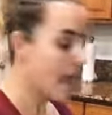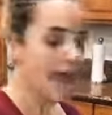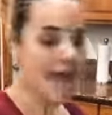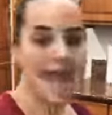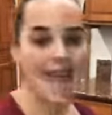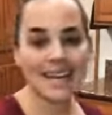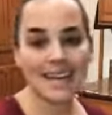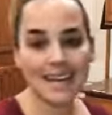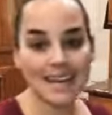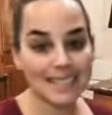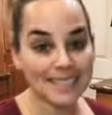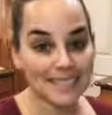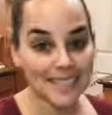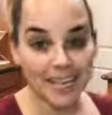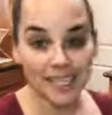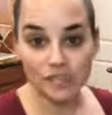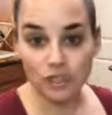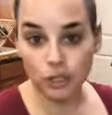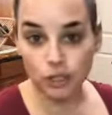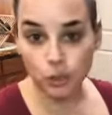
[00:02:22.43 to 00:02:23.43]
and like
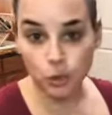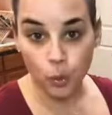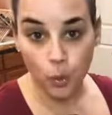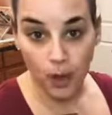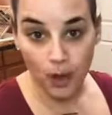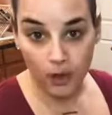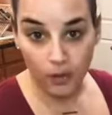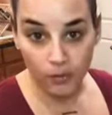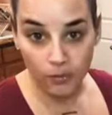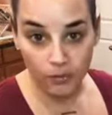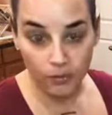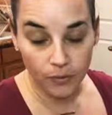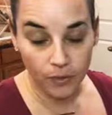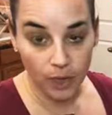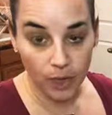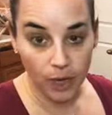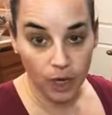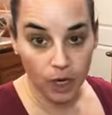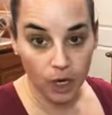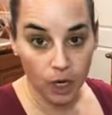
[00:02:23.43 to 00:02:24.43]
10 to 12
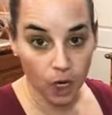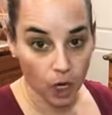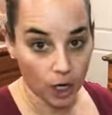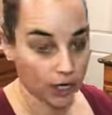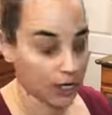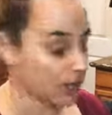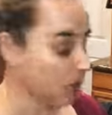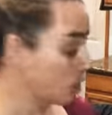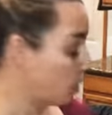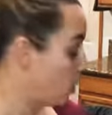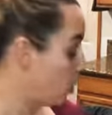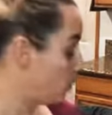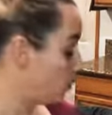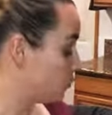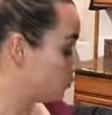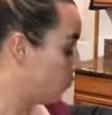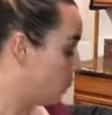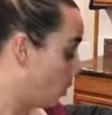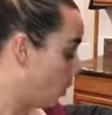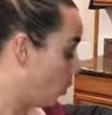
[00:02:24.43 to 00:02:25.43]
garlic
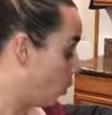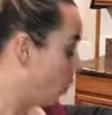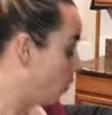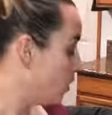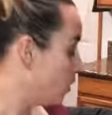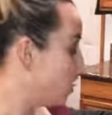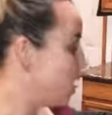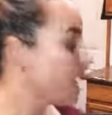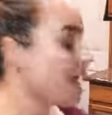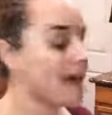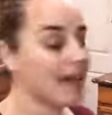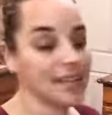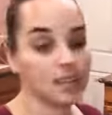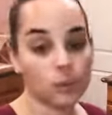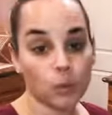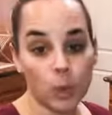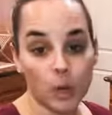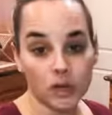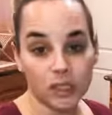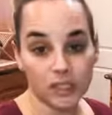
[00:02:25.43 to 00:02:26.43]
cloves whole, as
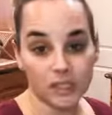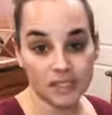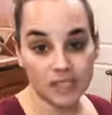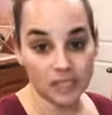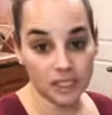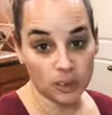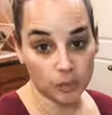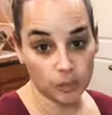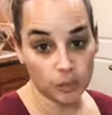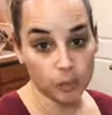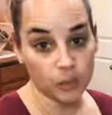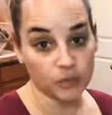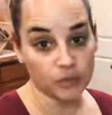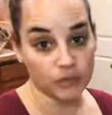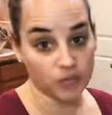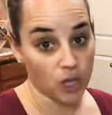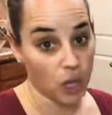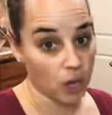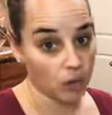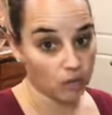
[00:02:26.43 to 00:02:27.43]
well as a teaspoon of
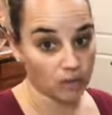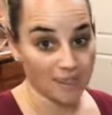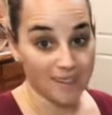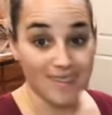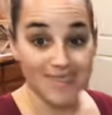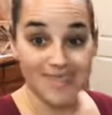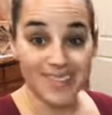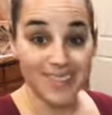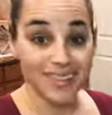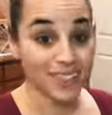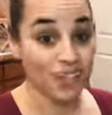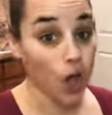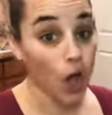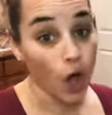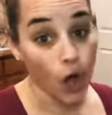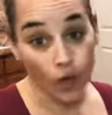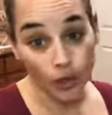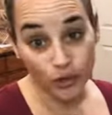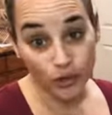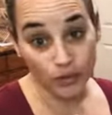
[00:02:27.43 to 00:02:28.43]
salt. That's
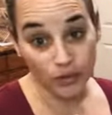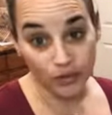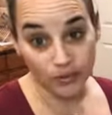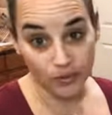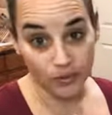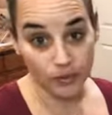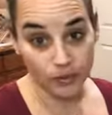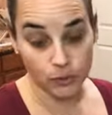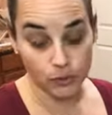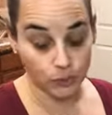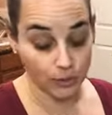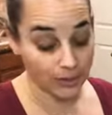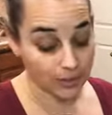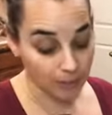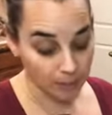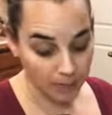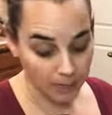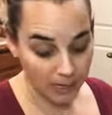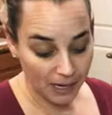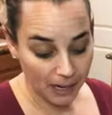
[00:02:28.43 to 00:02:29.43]
all you need for this
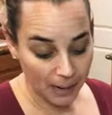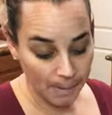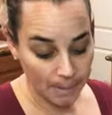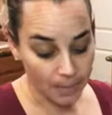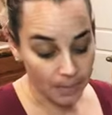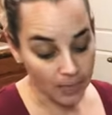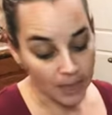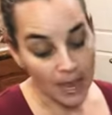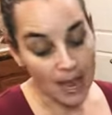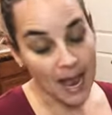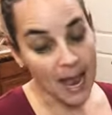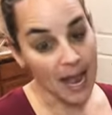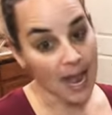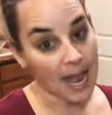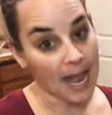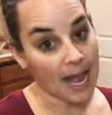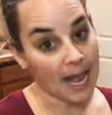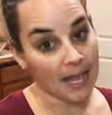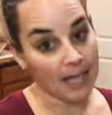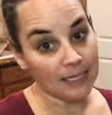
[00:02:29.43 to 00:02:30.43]
recipe,
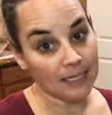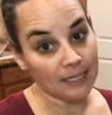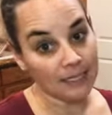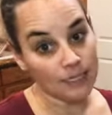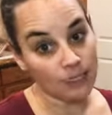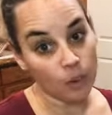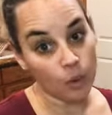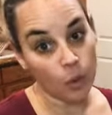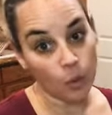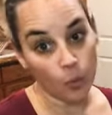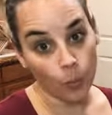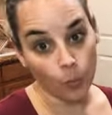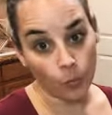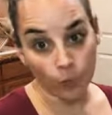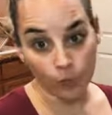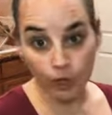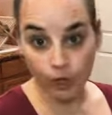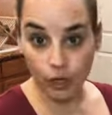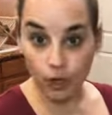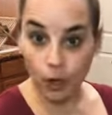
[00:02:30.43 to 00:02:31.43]
and we're
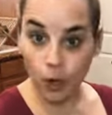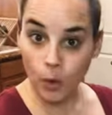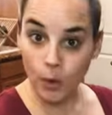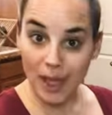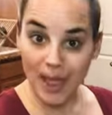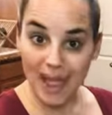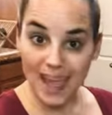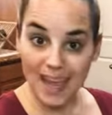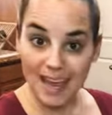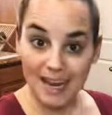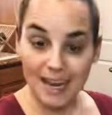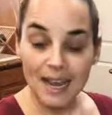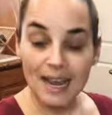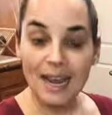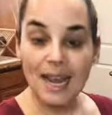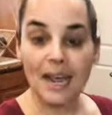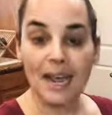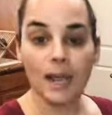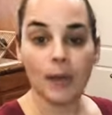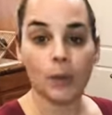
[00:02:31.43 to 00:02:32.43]
gonna go ahead
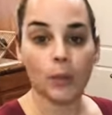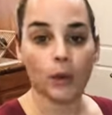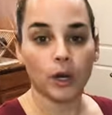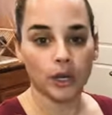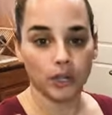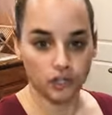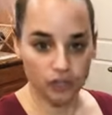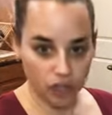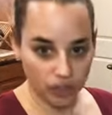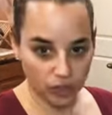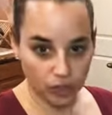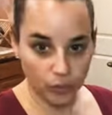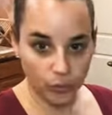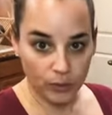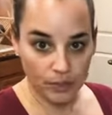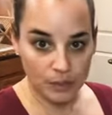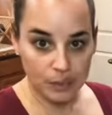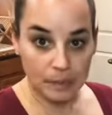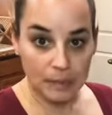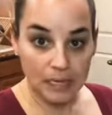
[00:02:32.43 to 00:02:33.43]
and we're gonna start the
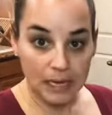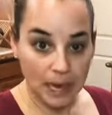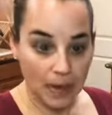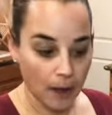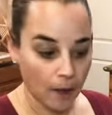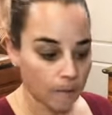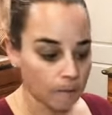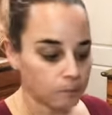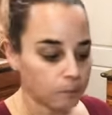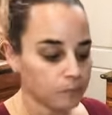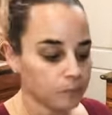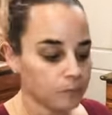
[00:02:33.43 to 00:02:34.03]
recipe now,